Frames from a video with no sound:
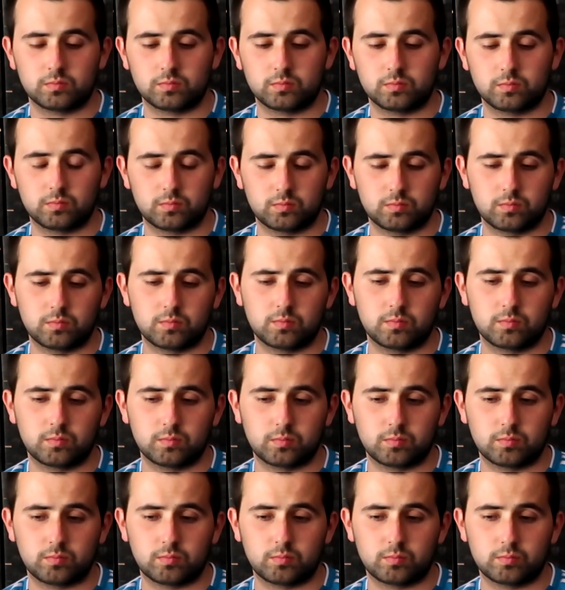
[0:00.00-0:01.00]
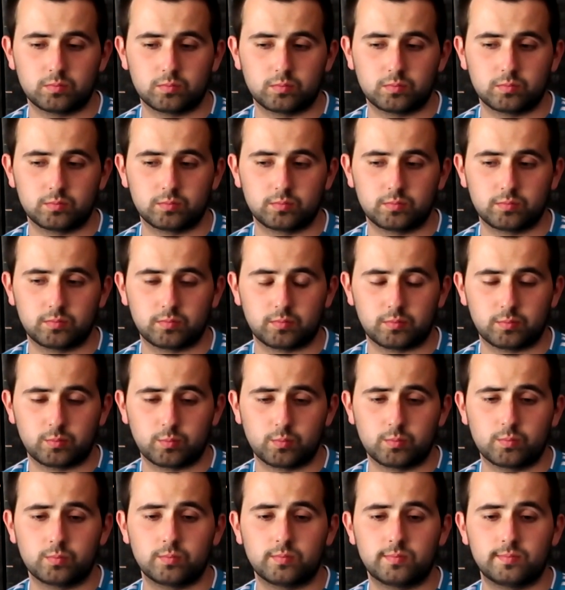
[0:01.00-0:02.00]

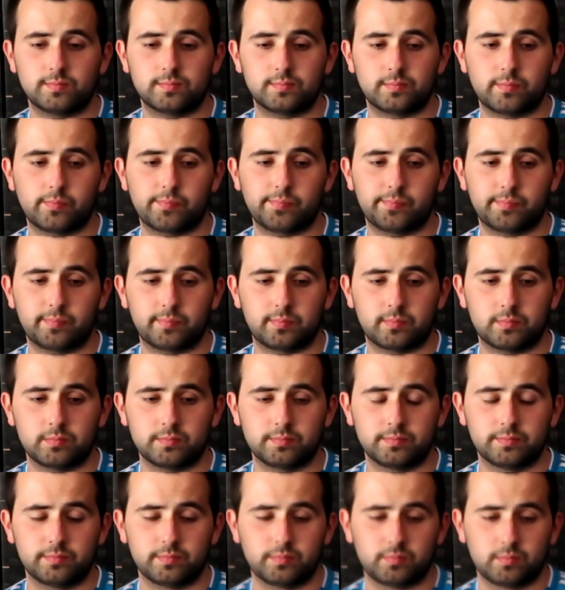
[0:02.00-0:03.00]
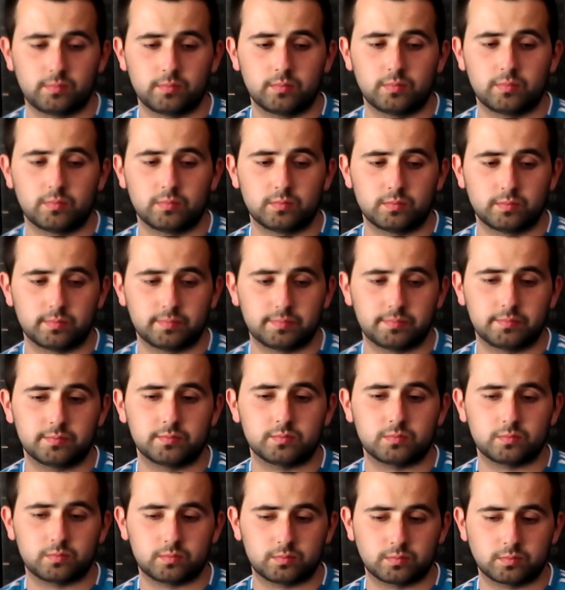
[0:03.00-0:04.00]

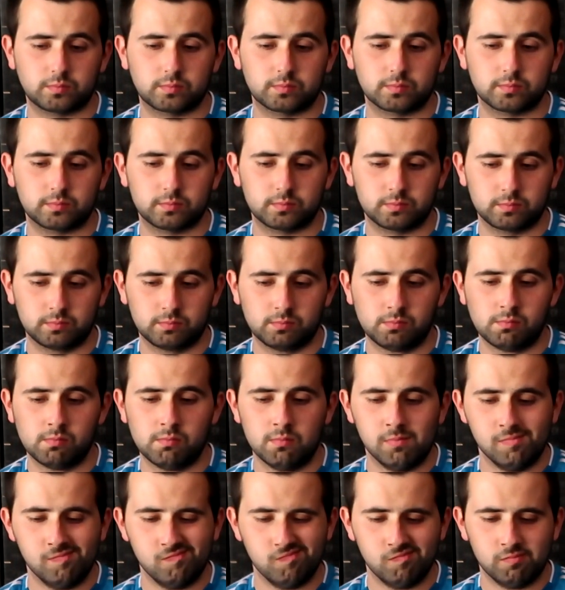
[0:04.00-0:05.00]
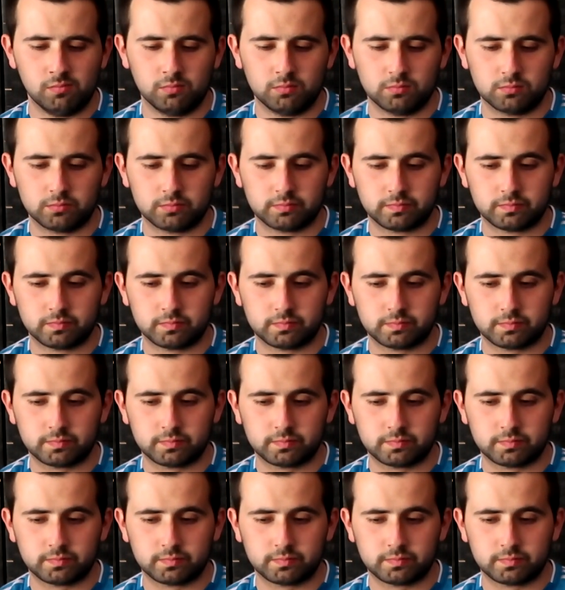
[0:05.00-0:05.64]
This person isn't speaking.